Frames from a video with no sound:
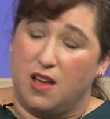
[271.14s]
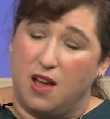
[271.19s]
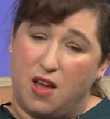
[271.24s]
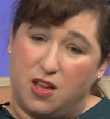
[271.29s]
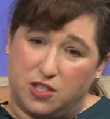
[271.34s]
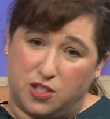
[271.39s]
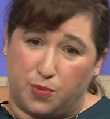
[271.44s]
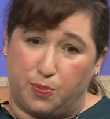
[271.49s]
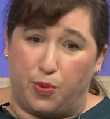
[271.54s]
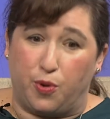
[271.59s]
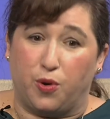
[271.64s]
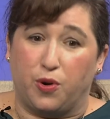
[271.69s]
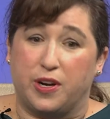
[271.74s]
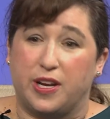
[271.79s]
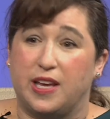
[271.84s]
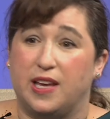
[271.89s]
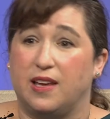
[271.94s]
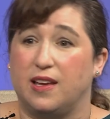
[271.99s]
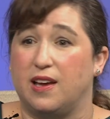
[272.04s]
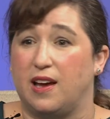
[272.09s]

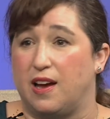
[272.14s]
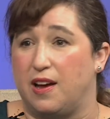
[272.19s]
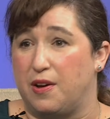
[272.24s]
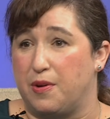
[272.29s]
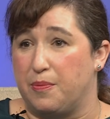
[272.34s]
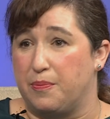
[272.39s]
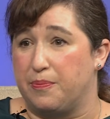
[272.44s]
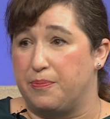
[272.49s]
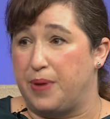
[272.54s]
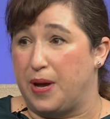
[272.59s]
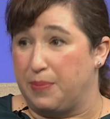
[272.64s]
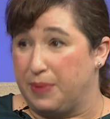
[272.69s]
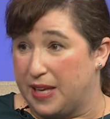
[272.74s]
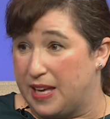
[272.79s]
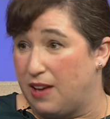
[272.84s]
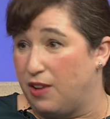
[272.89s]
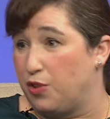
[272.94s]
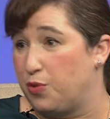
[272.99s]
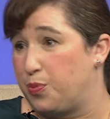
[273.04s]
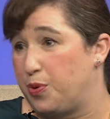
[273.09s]
supporting um, public
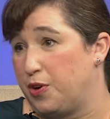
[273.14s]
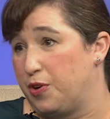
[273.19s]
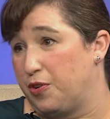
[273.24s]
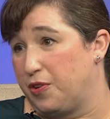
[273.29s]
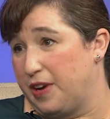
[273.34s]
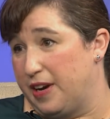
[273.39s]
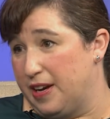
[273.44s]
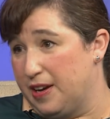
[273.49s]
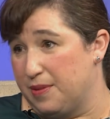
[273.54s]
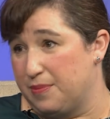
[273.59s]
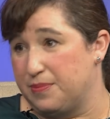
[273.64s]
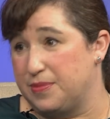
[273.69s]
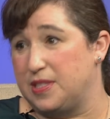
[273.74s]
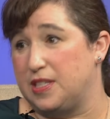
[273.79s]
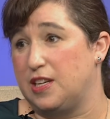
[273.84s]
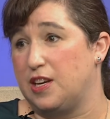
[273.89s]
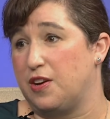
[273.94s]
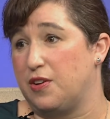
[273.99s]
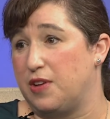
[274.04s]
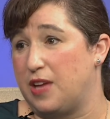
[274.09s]
health programs, you
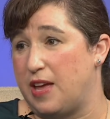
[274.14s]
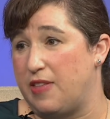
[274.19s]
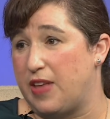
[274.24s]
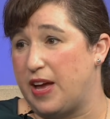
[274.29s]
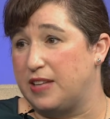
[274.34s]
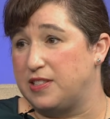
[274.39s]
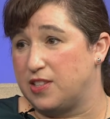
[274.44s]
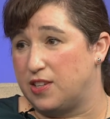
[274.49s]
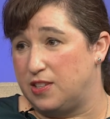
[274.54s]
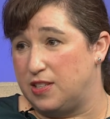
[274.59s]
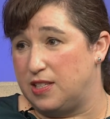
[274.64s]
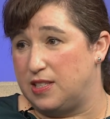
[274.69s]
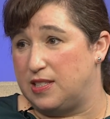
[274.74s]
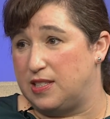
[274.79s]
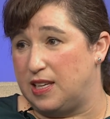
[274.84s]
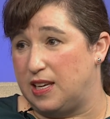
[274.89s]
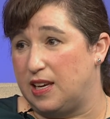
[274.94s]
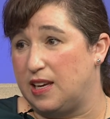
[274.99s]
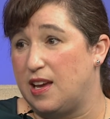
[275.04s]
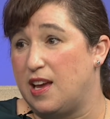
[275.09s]
know, and that's good to
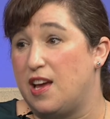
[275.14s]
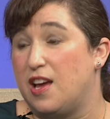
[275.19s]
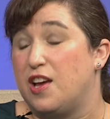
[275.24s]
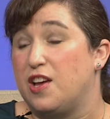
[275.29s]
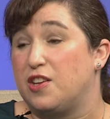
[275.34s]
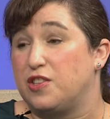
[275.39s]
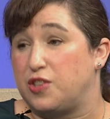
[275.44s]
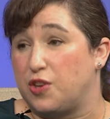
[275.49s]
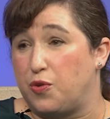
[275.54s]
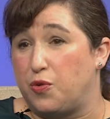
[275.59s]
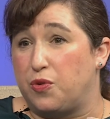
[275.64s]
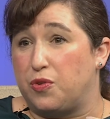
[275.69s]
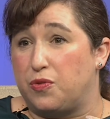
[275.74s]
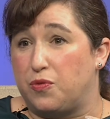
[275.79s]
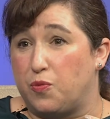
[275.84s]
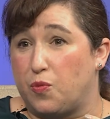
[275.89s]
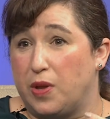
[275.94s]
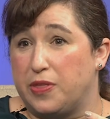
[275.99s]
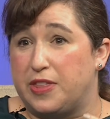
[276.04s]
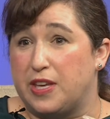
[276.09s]
see. So,
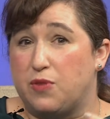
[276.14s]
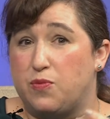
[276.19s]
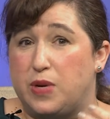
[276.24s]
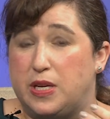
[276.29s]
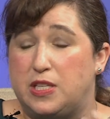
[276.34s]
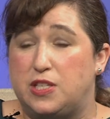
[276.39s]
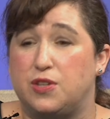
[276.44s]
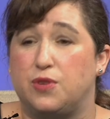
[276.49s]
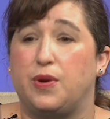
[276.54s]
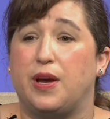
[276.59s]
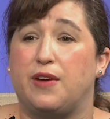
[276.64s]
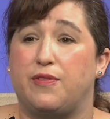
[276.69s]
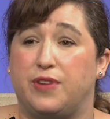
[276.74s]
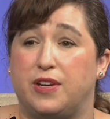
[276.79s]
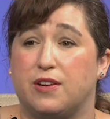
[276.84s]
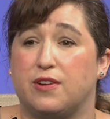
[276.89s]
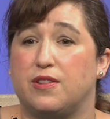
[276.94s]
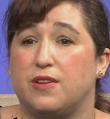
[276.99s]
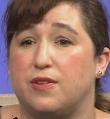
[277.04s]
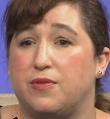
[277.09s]
one thing we do have
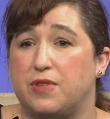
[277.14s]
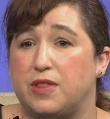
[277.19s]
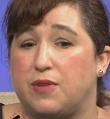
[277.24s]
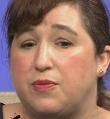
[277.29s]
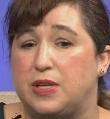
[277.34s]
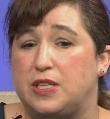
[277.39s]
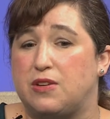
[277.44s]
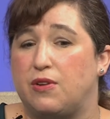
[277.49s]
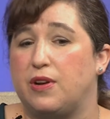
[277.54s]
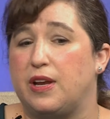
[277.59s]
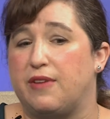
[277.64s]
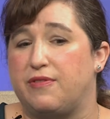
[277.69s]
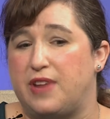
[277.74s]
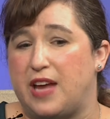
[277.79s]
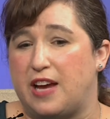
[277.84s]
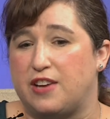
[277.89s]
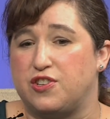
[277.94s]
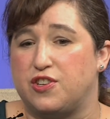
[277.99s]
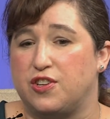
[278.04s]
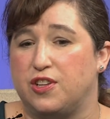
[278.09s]
here that, that we don't have
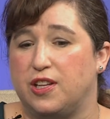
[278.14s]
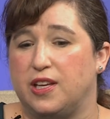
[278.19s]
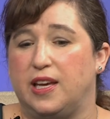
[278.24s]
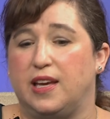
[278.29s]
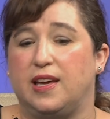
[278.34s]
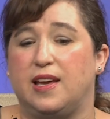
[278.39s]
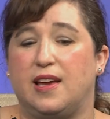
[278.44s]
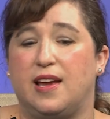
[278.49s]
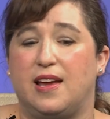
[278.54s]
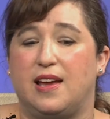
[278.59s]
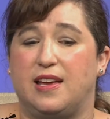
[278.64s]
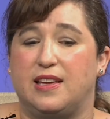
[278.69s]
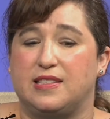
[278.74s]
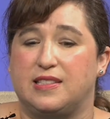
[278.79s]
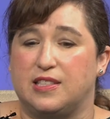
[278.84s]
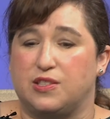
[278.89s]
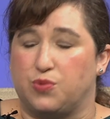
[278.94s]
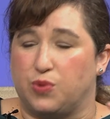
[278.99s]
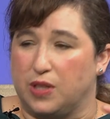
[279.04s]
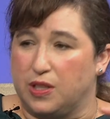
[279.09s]
nationally is
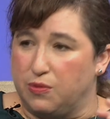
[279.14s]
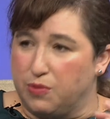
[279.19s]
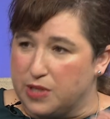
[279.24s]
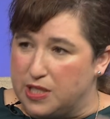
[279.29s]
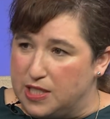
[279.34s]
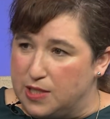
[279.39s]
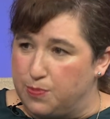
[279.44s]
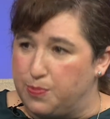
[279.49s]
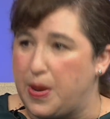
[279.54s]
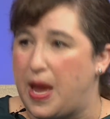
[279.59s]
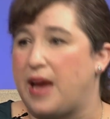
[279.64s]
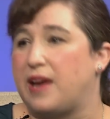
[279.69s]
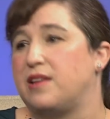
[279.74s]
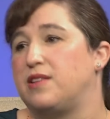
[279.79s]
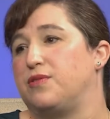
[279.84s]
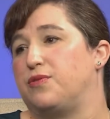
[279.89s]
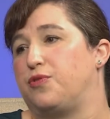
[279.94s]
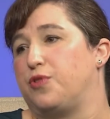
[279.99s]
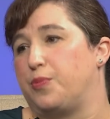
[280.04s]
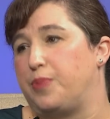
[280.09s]
this really
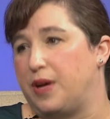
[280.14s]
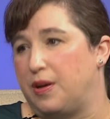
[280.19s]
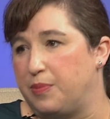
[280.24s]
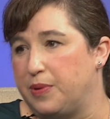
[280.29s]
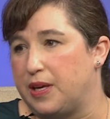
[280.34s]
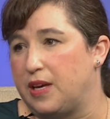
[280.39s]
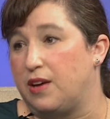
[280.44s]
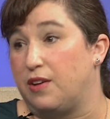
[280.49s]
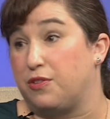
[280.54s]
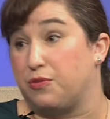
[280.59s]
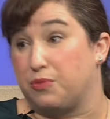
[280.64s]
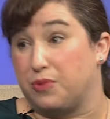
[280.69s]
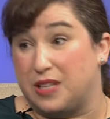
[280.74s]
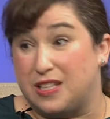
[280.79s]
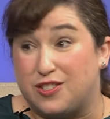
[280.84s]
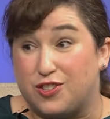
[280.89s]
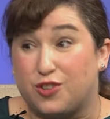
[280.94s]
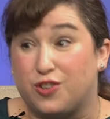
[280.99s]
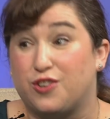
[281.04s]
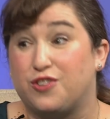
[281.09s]
respect for public health
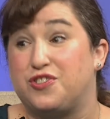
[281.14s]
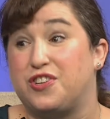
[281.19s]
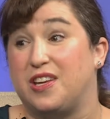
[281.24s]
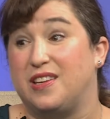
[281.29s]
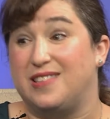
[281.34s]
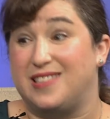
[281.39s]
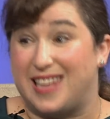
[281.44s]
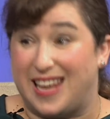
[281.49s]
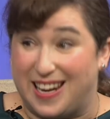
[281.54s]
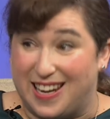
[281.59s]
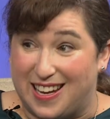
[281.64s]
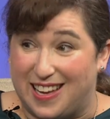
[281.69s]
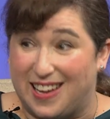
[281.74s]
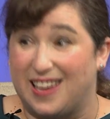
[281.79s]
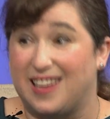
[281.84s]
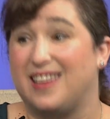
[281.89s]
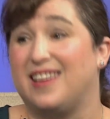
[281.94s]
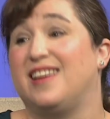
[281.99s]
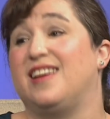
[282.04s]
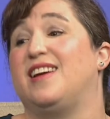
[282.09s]
research and
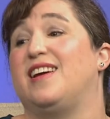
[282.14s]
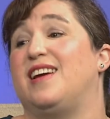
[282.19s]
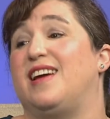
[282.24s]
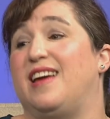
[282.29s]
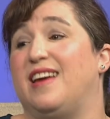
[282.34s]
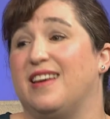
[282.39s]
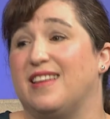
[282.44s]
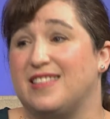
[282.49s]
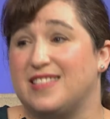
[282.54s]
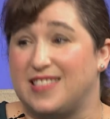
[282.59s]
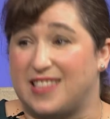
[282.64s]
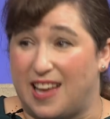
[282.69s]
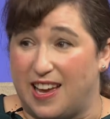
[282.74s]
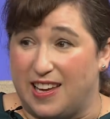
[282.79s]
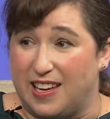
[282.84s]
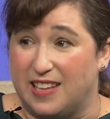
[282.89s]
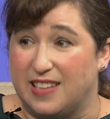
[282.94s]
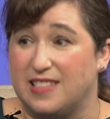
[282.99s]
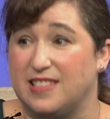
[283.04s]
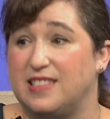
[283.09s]
data and
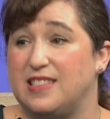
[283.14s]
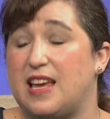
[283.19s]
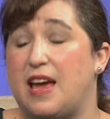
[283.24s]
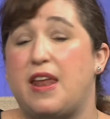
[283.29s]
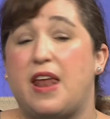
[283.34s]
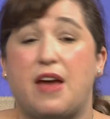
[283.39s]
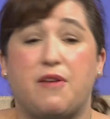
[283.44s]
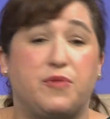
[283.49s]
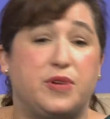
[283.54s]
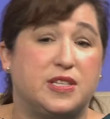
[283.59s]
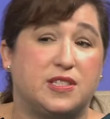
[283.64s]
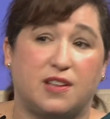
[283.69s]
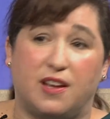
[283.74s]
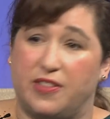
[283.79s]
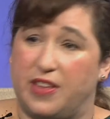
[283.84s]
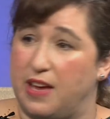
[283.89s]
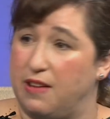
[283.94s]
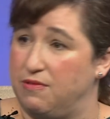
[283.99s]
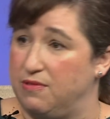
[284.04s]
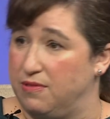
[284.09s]
science. And, and, we saw
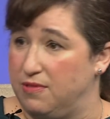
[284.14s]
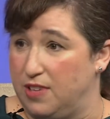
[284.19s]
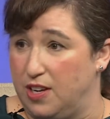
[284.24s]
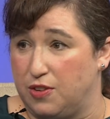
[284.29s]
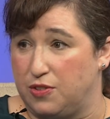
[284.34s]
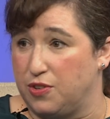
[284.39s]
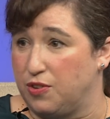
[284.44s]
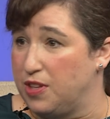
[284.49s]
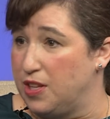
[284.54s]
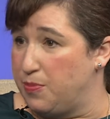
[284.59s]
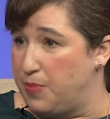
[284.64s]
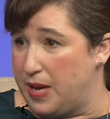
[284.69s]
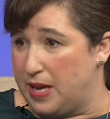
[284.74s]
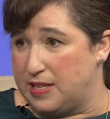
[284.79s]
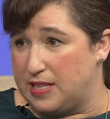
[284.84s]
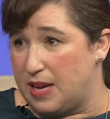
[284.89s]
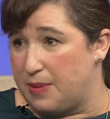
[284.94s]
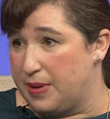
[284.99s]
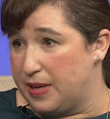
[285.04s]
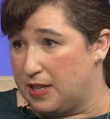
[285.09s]
that, you know, during the
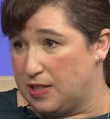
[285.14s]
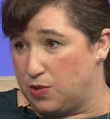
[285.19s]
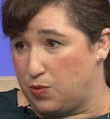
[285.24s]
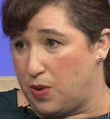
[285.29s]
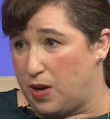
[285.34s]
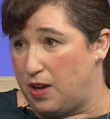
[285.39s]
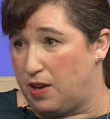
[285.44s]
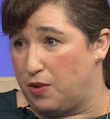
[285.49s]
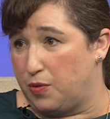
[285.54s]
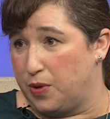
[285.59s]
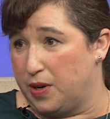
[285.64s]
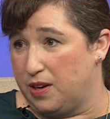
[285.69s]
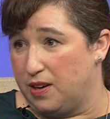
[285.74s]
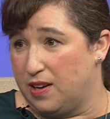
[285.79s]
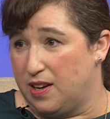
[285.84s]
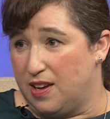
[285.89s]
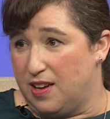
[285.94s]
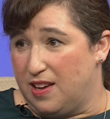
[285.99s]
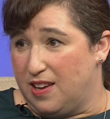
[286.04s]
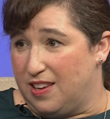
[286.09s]
pandemic as well, where,
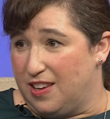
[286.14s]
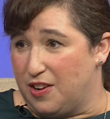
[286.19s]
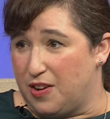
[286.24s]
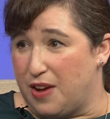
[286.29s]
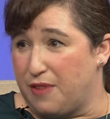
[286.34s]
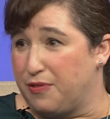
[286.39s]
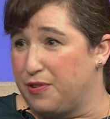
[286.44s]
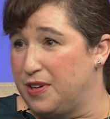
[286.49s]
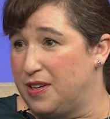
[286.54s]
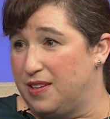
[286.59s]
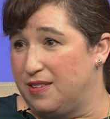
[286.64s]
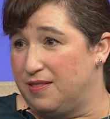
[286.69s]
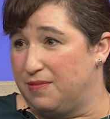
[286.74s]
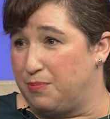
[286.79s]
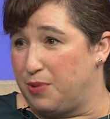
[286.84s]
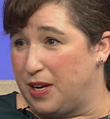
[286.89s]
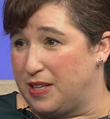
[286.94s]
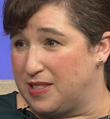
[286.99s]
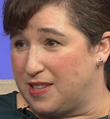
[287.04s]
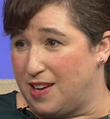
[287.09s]
you know, every
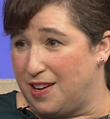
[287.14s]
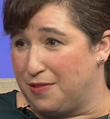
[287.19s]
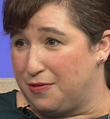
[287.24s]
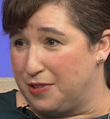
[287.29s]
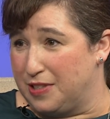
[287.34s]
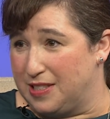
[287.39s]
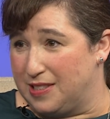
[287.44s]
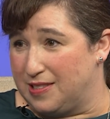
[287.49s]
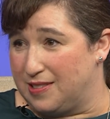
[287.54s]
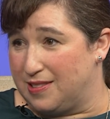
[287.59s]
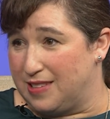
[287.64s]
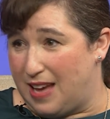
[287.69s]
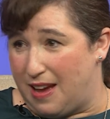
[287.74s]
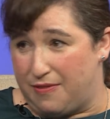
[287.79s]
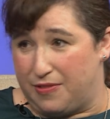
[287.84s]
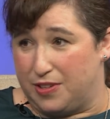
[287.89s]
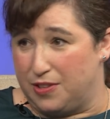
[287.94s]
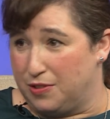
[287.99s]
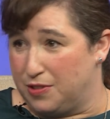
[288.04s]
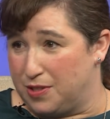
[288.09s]
press conference
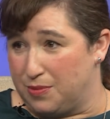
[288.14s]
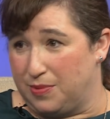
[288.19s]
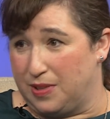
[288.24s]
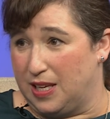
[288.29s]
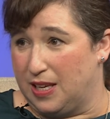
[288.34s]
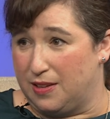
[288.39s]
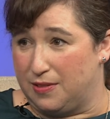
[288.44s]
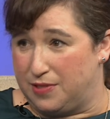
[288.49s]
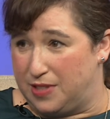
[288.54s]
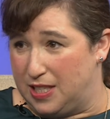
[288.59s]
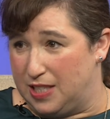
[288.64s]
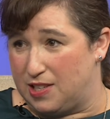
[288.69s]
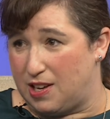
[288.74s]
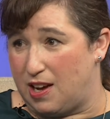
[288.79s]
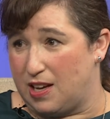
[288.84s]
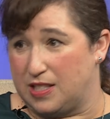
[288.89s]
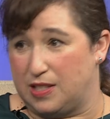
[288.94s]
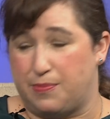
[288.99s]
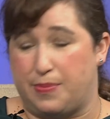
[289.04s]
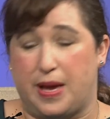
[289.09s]
Gavin Newsom gives, he
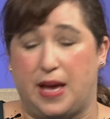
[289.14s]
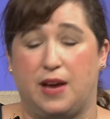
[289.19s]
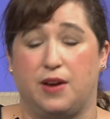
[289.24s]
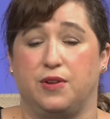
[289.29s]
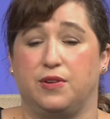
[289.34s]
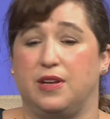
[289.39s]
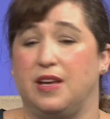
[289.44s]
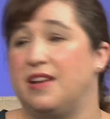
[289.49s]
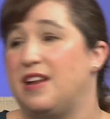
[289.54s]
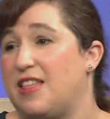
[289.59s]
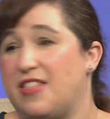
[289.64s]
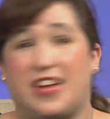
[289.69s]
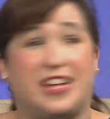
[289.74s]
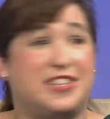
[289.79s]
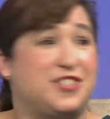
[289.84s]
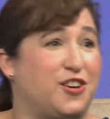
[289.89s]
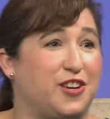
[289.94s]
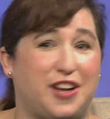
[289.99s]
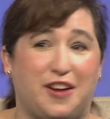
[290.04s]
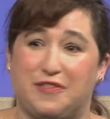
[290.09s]
talks about, and that's
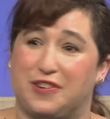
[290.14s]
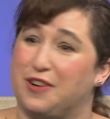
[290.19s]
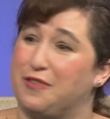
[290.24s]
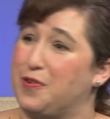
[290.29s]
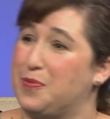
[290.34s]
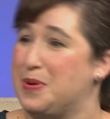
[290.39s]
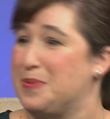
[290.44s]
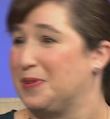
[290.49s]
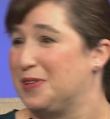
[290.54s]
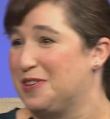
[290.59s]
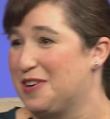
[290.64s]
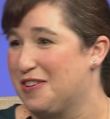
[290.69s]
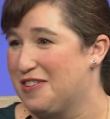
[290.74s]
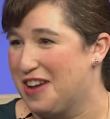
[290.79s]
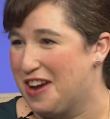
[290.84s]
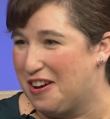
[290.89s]
our governor for people who don't know,